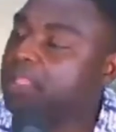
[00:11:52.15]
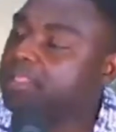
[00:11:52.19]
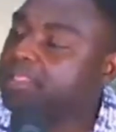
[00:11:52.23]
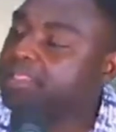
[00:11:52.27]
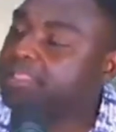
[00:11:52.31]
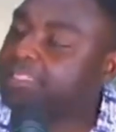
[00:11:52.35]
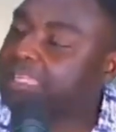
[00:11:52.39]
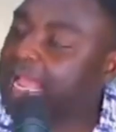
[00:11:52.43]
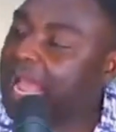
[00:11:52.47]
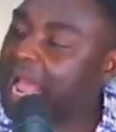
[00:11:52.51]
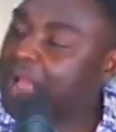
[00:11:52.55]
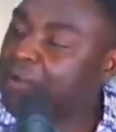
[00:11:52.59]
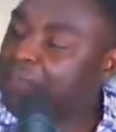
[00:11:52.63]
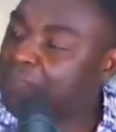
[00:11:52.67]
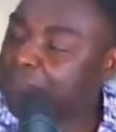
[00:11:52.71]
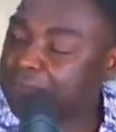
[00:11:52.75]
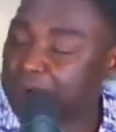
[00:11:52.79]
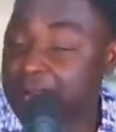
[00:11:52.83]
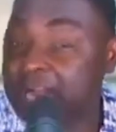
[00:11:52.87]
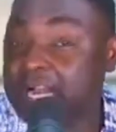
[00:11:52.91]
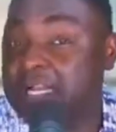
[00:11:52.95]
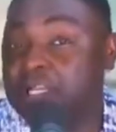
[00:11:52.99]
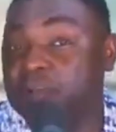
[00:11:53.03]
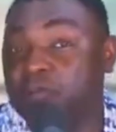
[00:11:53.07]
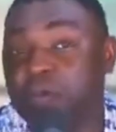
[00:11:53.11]
Sir
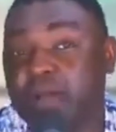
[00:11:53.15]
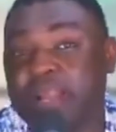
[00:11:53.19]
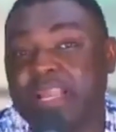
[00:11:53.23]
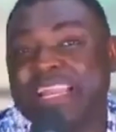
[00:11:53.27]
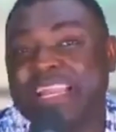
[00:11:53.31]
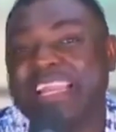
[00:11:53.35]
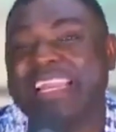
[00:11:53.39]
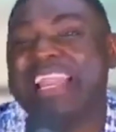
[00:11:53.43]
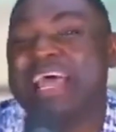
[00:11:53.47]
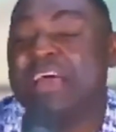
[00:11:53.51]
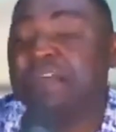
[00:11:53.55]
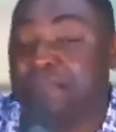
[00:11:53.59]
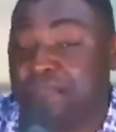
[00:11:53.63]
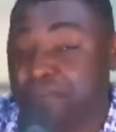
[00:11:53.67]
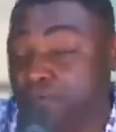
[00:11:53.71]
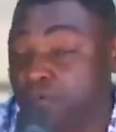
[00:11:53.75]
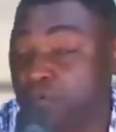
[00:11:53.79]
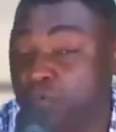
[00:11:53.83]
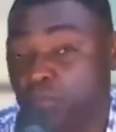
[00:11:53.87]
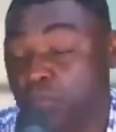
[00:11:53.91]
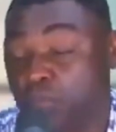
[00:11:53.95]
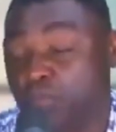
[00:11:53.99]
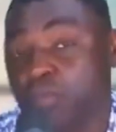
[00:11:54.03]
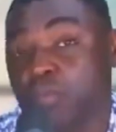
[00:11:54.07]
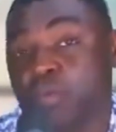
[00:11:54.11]
Franklin when the
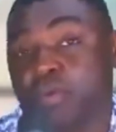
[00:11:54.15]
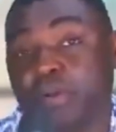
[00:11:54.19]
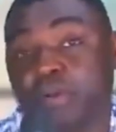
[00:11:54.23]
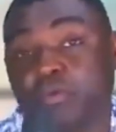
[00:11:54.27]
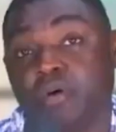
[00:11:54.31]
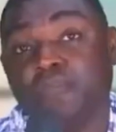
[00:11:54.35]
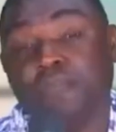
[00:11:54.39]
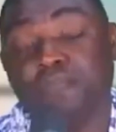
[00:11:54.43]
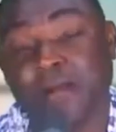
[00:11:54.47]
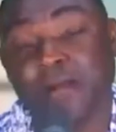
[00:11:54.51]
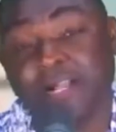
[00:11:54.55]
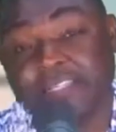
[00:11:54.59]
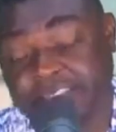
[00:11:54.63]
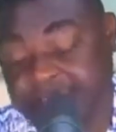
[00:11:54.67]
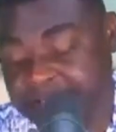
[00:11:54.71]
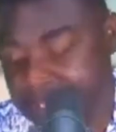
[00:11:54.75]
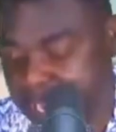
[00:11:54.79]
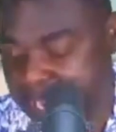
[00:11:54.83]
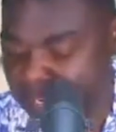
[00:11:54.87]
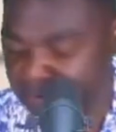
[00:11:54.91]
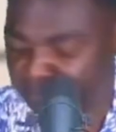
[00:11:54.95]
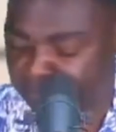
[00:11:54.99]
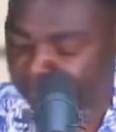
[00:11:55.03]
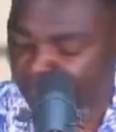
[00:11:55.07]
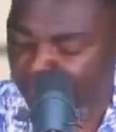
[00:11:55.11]
nephew no wa fa
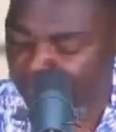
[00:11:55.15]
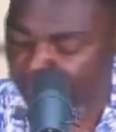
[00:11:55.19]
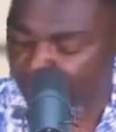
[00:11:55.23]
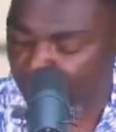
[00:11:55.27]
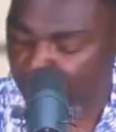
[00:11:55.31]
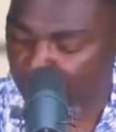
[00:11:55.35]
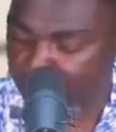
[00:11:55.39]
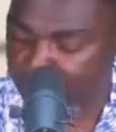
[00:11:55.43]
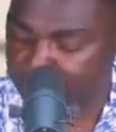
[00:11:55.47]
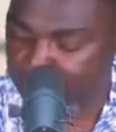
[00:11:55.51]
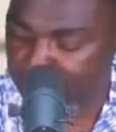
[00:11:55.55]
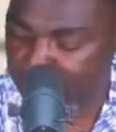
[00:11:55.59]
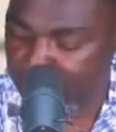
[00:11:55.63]
sia your friend no